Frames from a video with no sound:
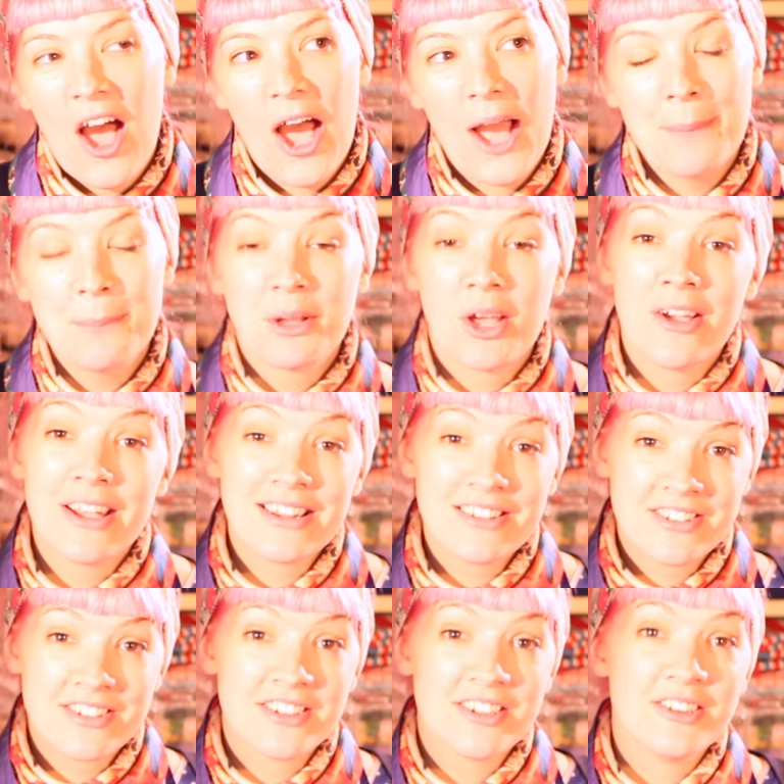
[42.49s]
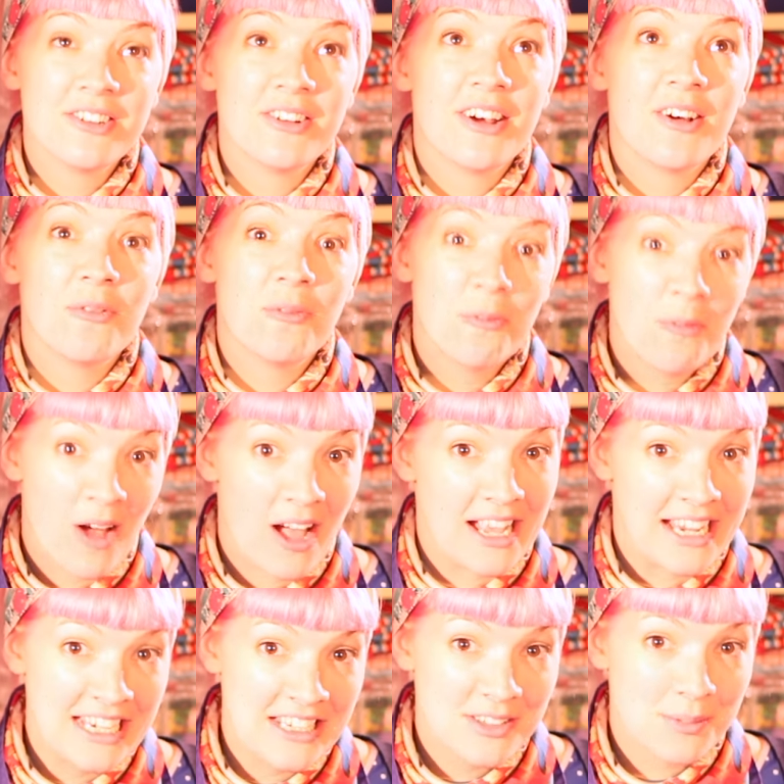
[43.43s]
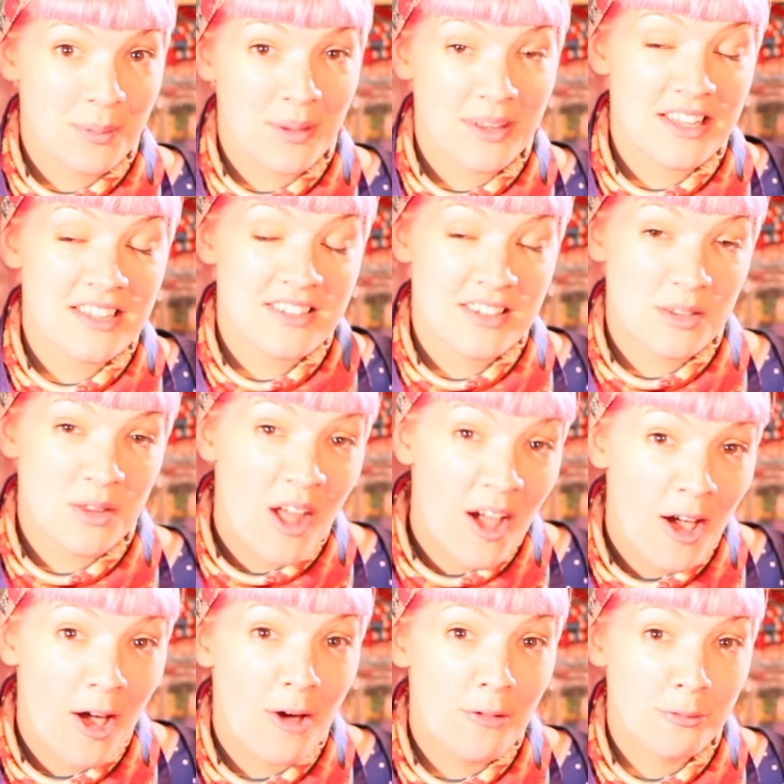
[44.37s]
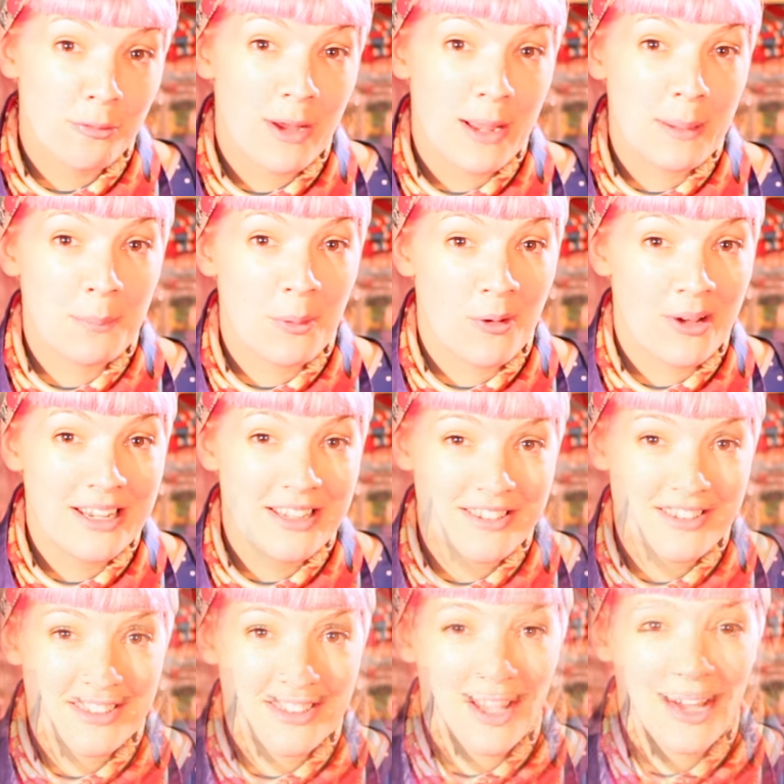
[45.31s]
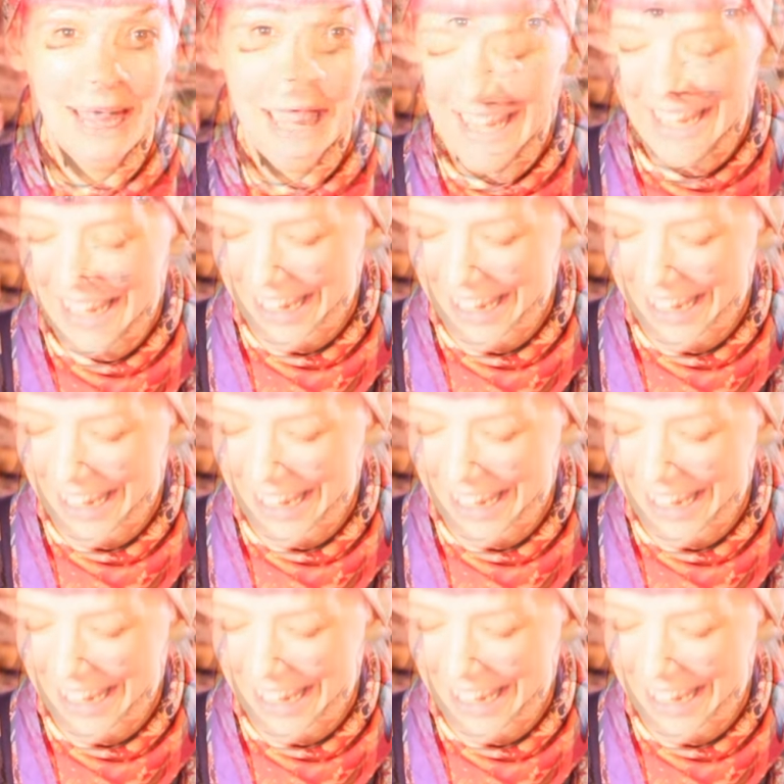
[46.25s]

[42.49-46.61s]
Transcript: I'm going to white, but this is a halfway point. So